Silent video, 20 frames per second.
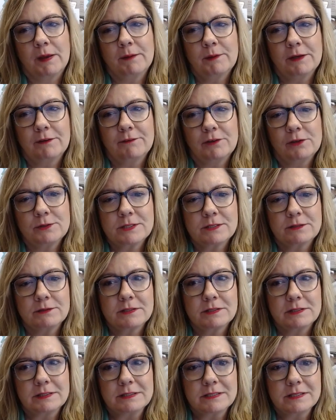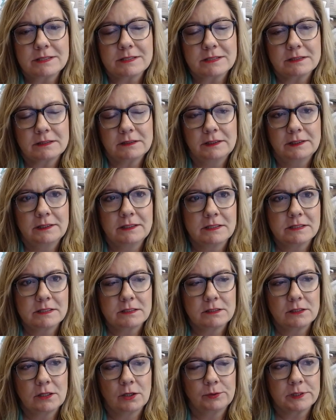maybe I've always said,
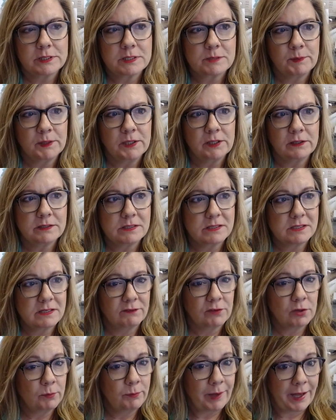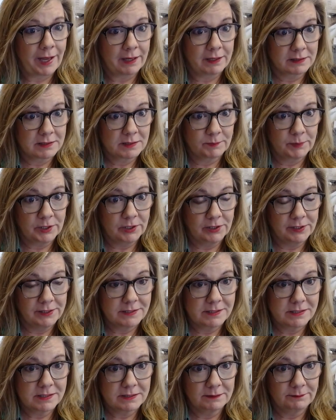is no experience is ever a bad
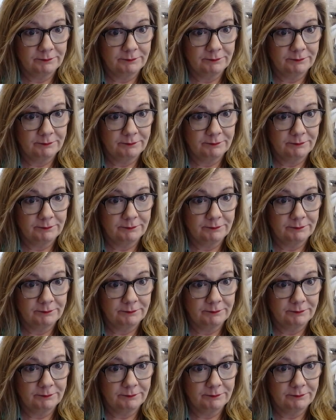experience.